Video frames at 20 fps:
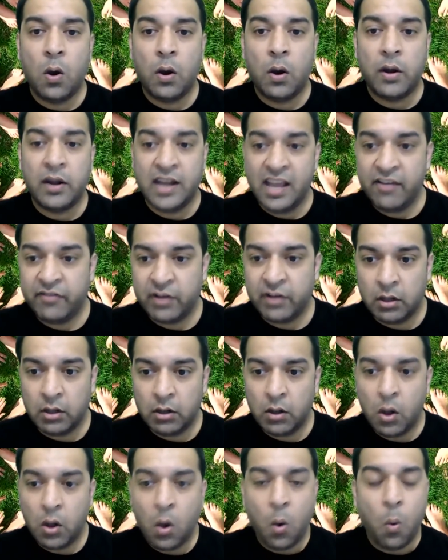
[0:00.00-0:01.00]

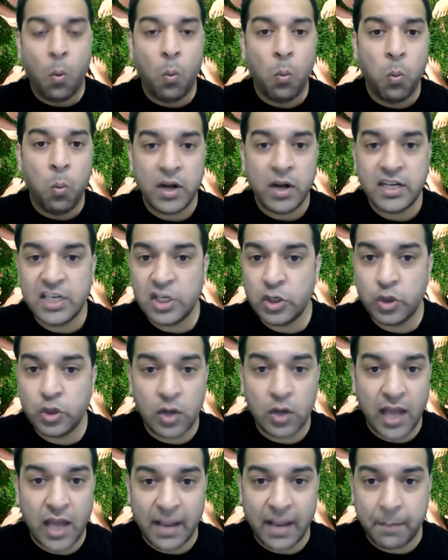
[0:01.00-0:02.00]
Neville, what did you
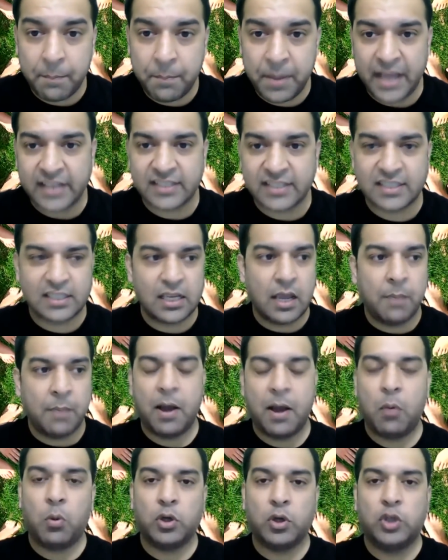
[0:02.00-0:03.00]
like best
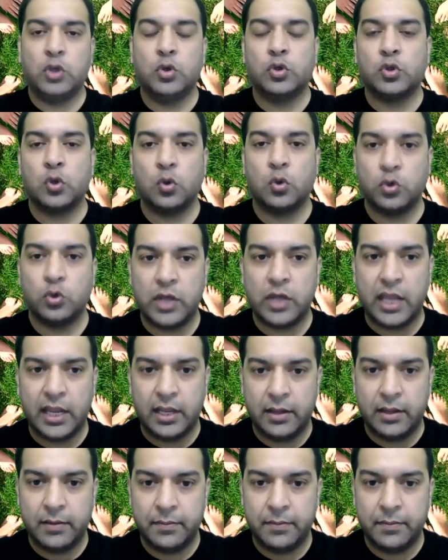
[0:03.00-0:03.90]
about what you saw today?